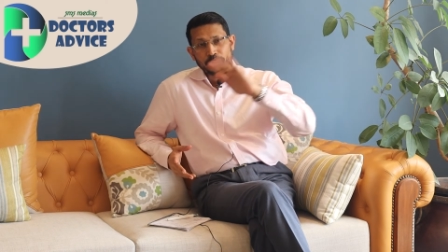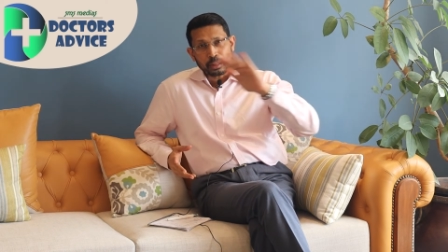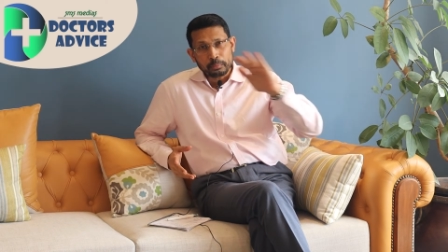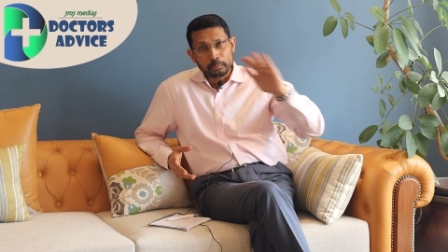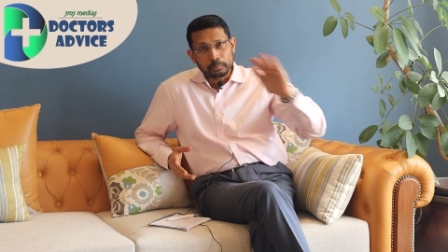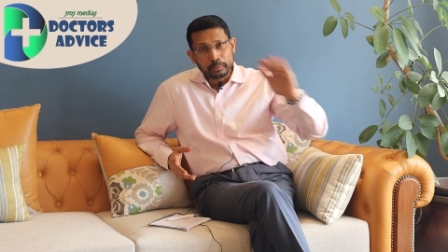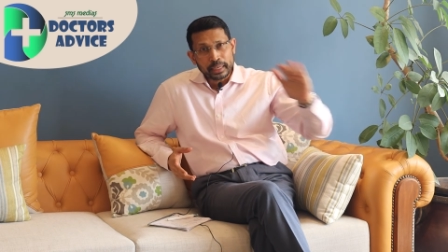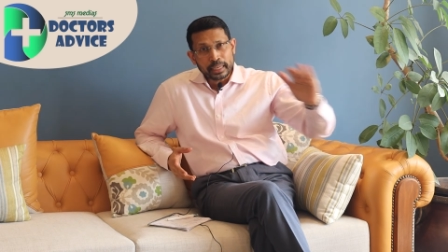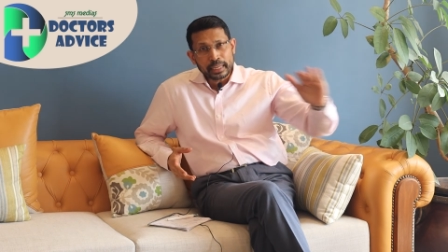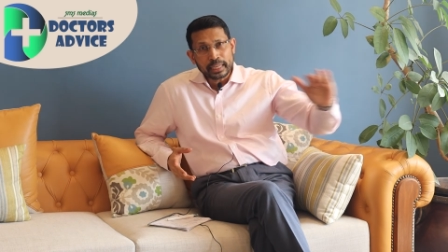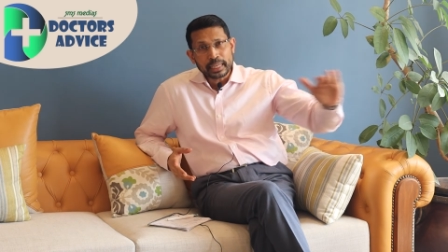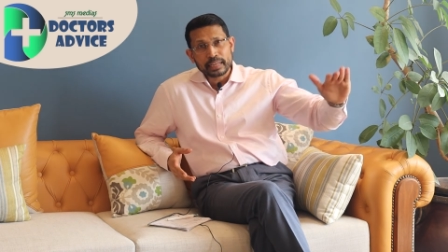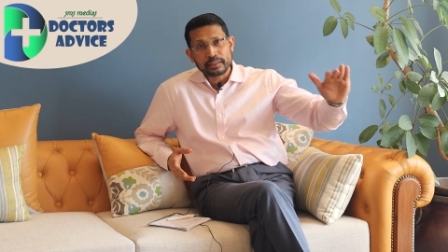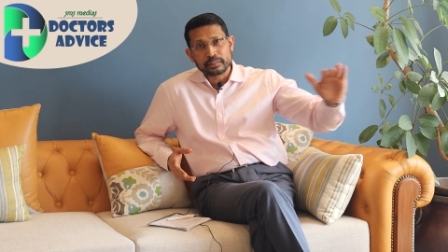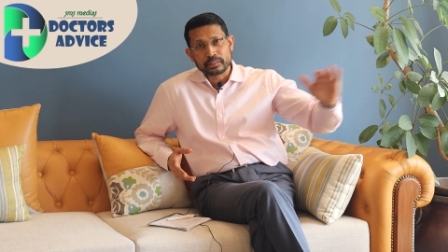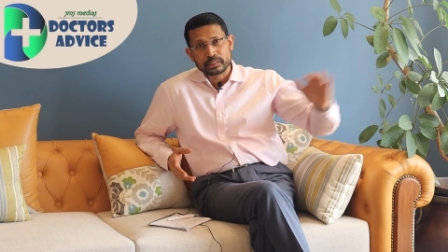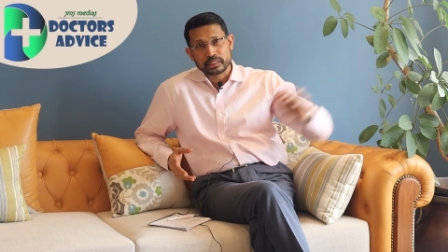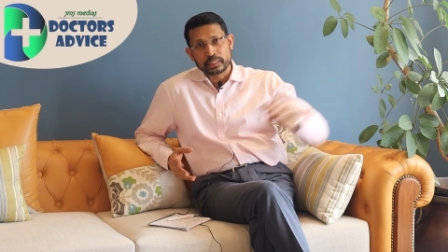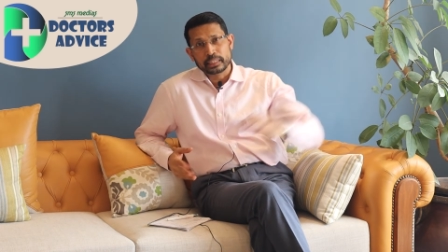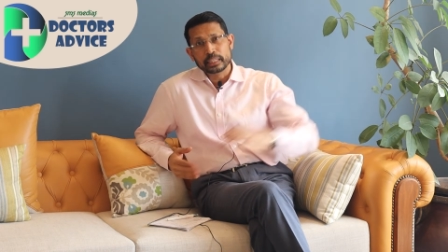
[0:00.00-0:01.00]
may
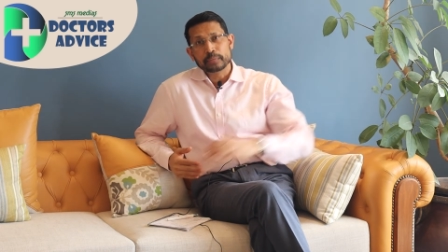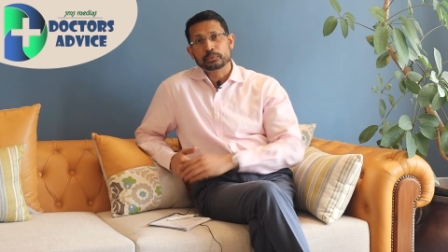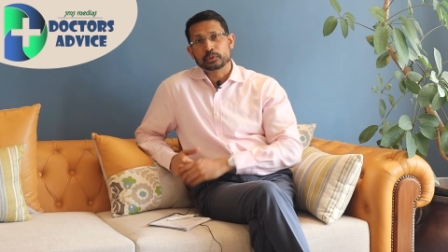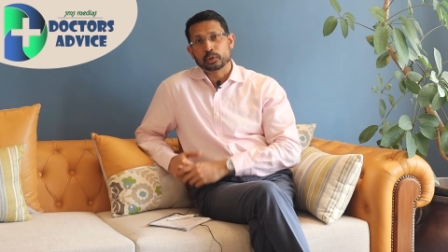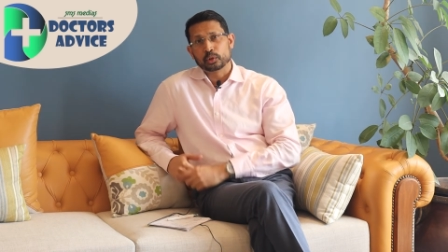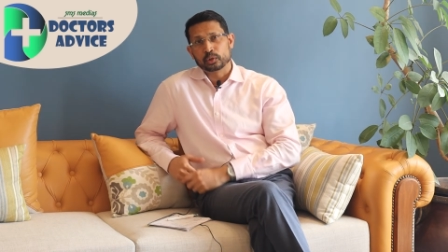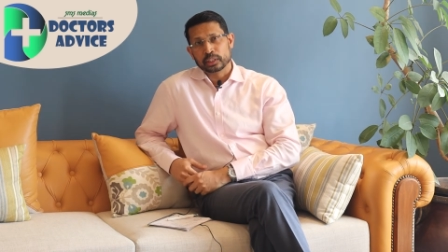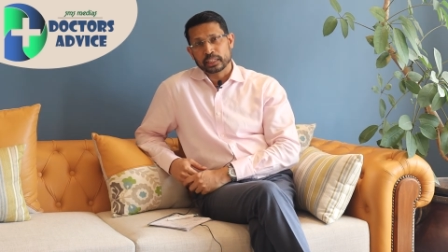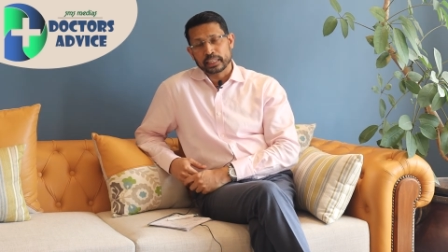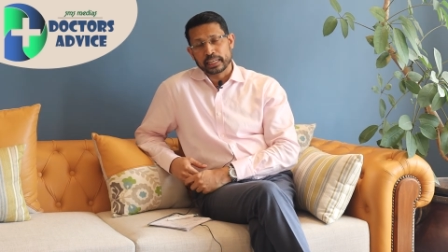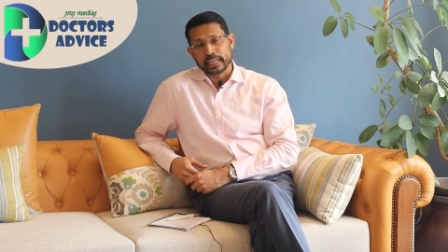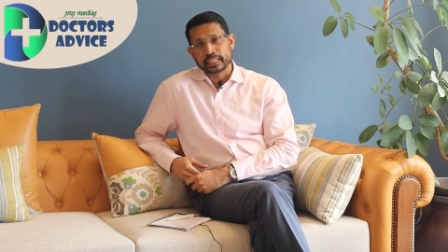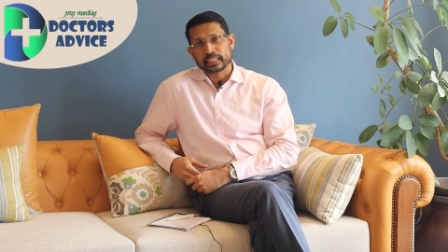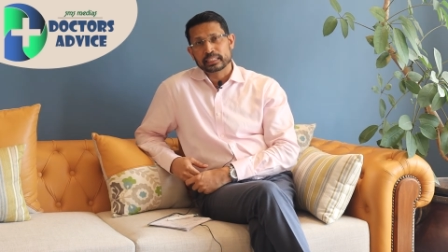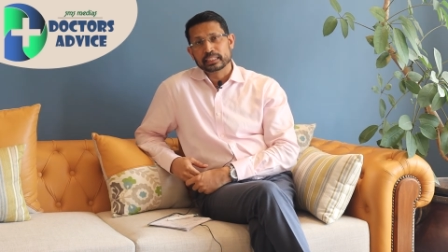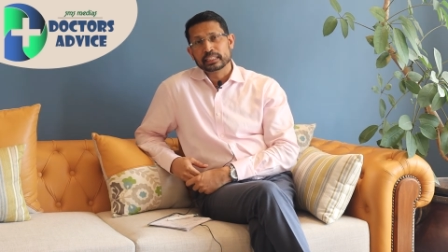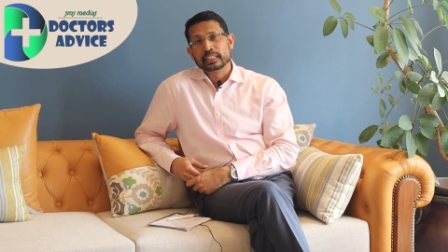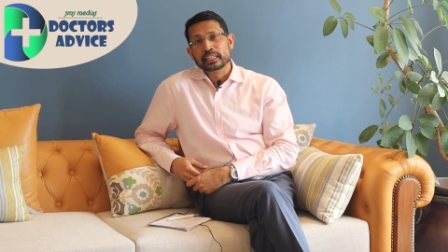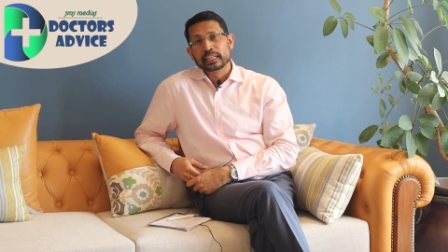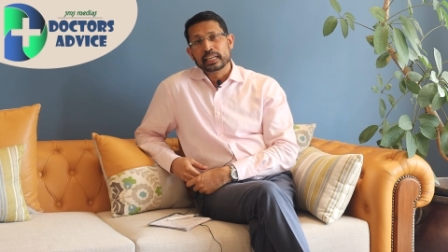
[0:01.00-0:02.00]
have slipped through the net